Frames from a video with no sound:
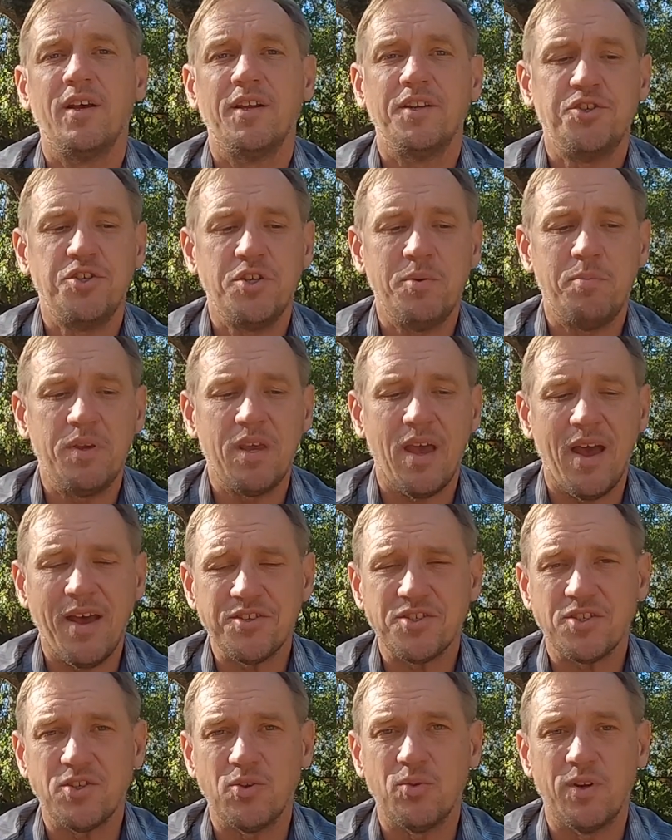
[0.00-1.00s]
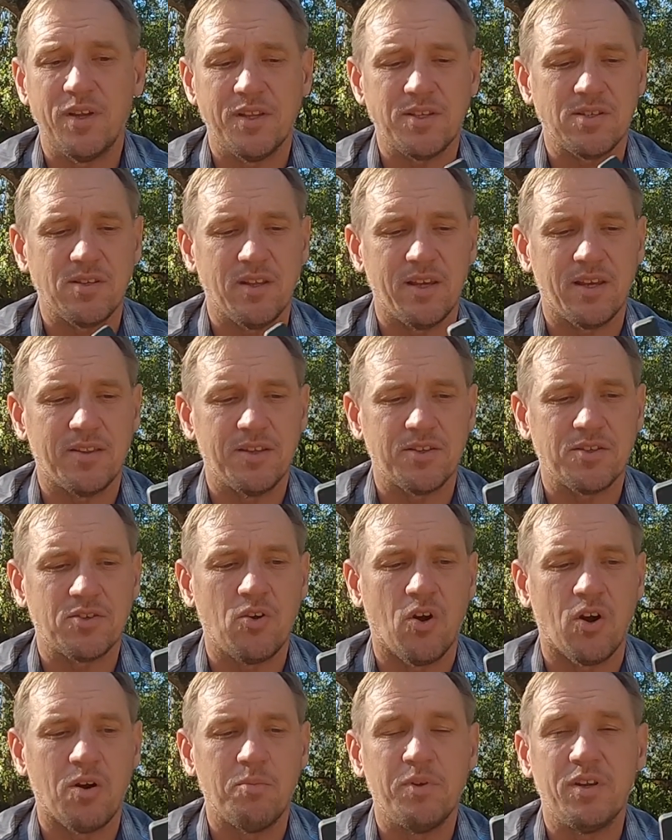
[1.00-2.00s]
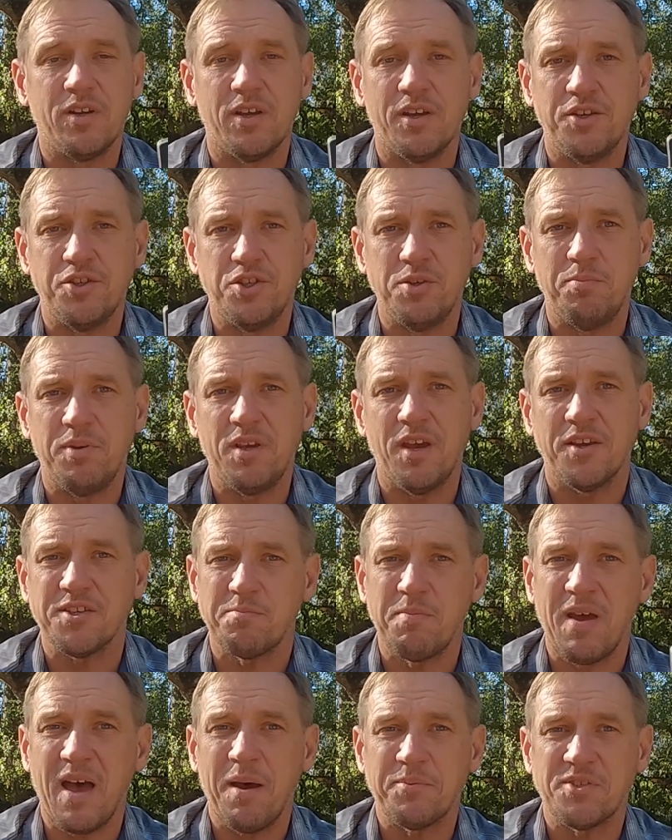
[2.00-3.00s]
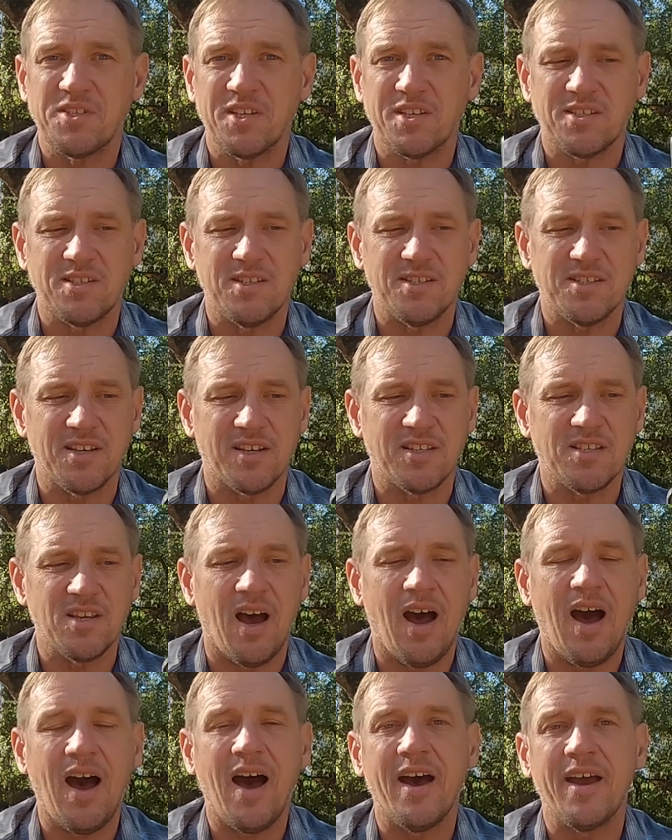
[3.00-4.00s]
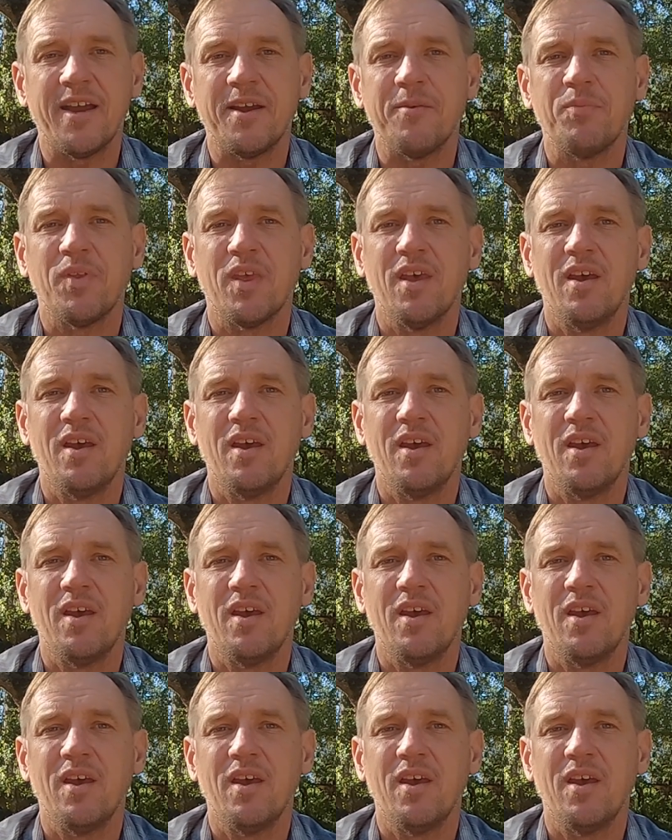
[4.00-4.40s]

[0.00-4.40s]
GPS units like this Garmin GPSMAP 66i